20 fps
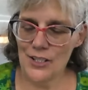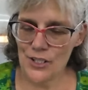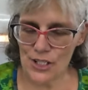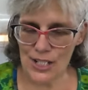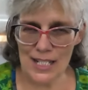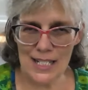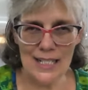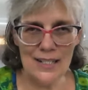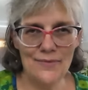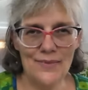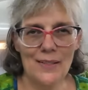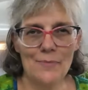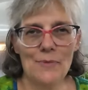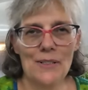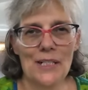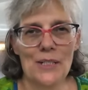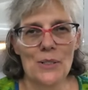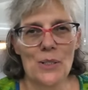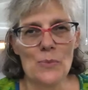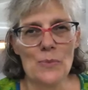just leave them
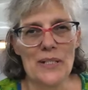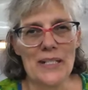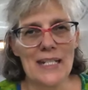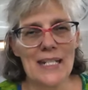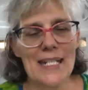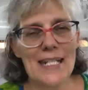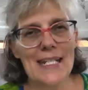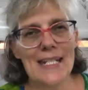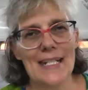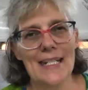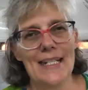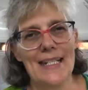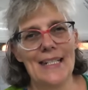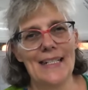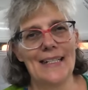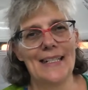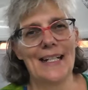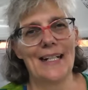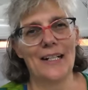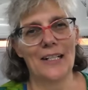in the comments
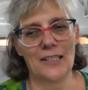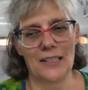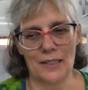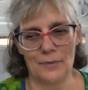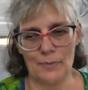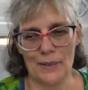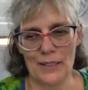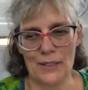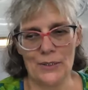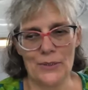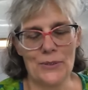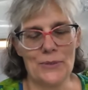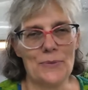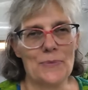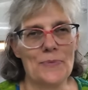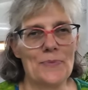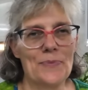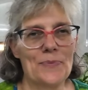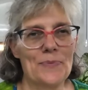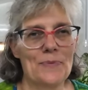and I'll get back to you.
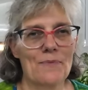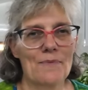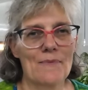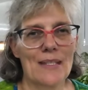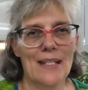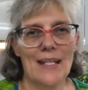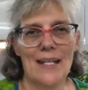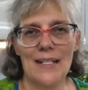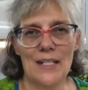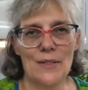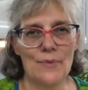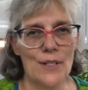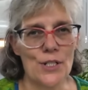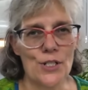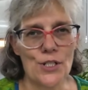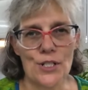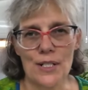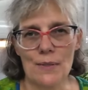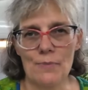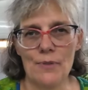Any
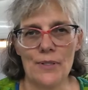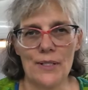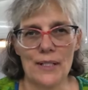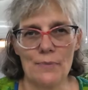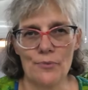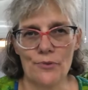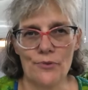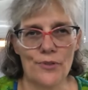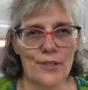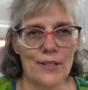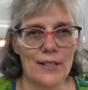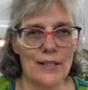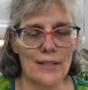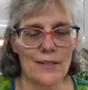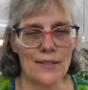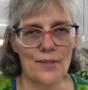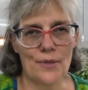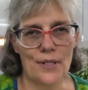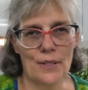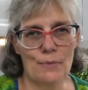questions about embroidery
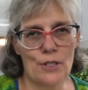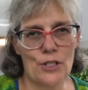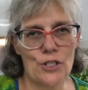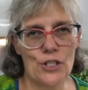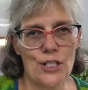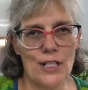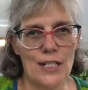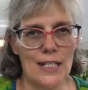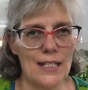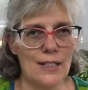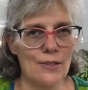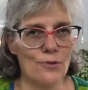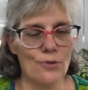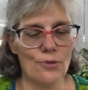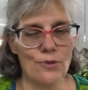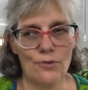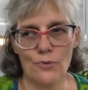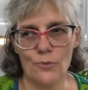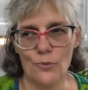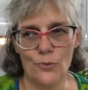and sewing machine,
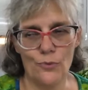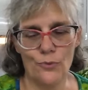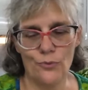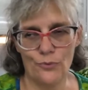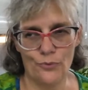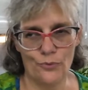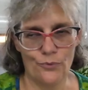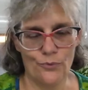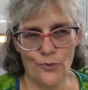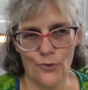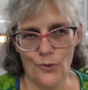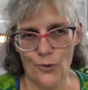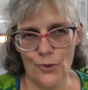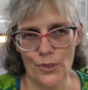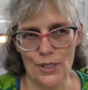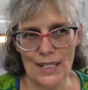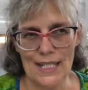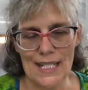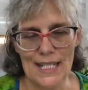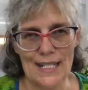or
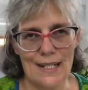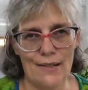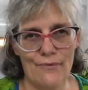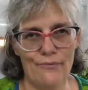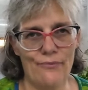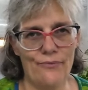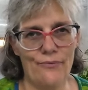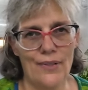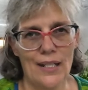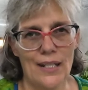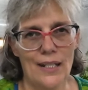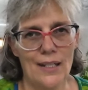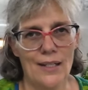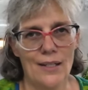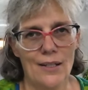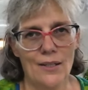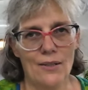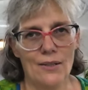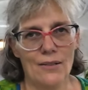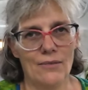all that stuff,
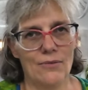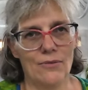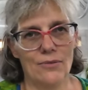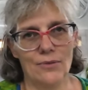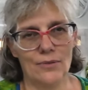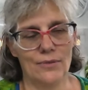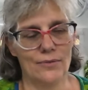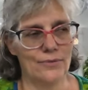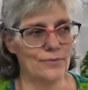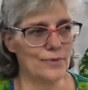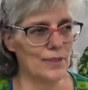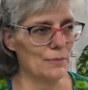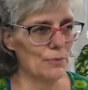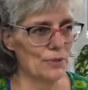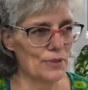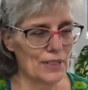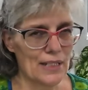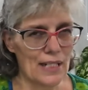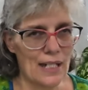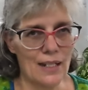or
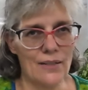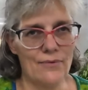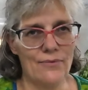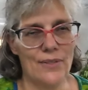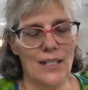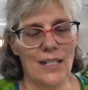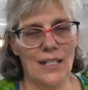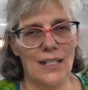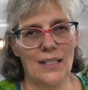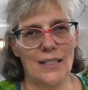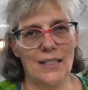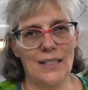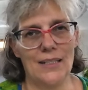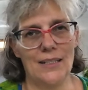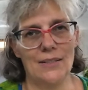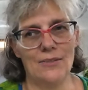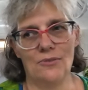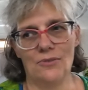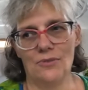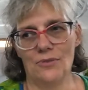about the
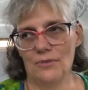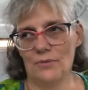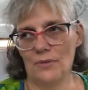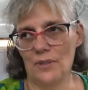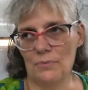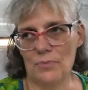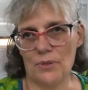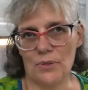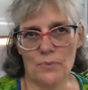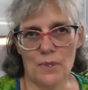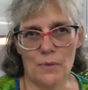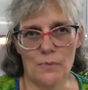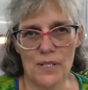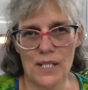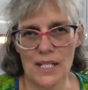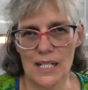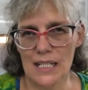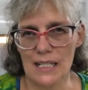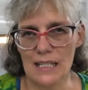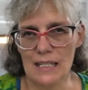caravan, or about my
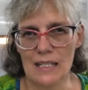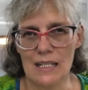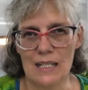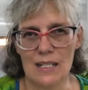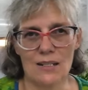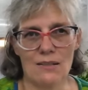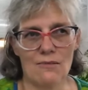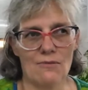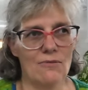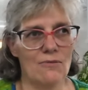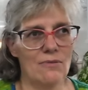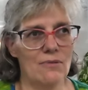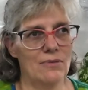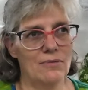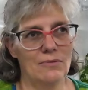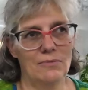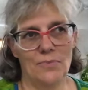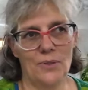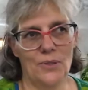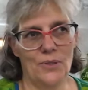business, or
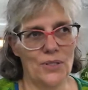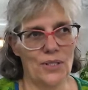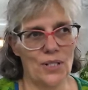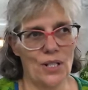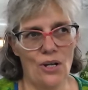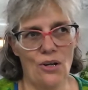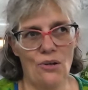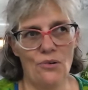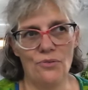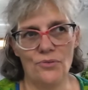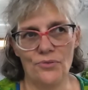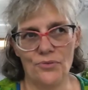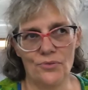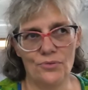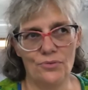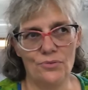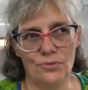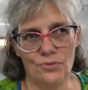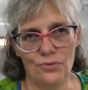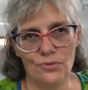about how
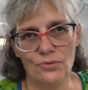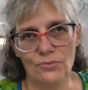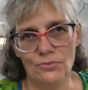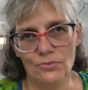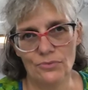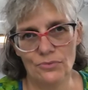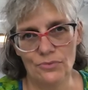to